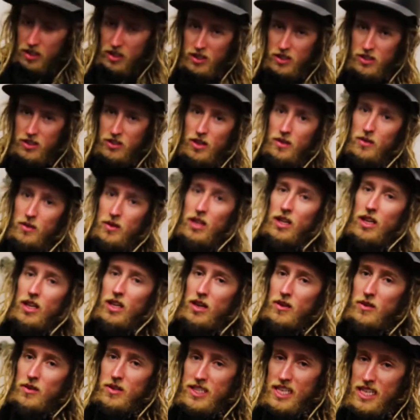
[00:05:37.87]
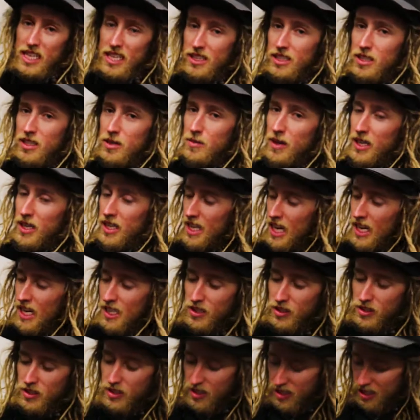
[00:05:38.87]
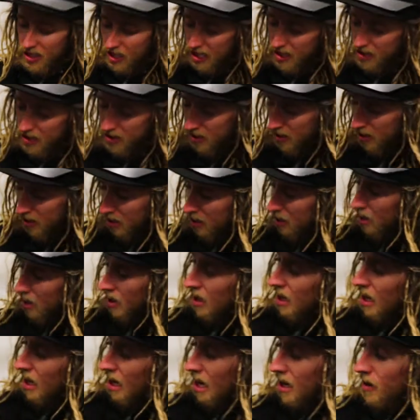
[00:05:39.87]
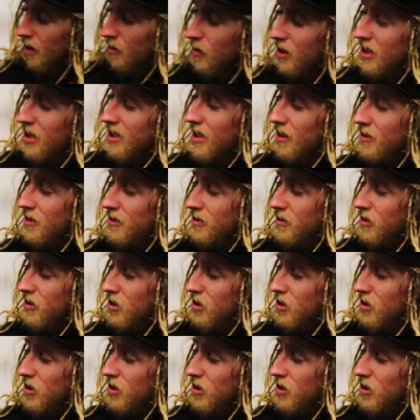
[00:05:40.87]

So I'm going to lower down to my casualty now, and once I've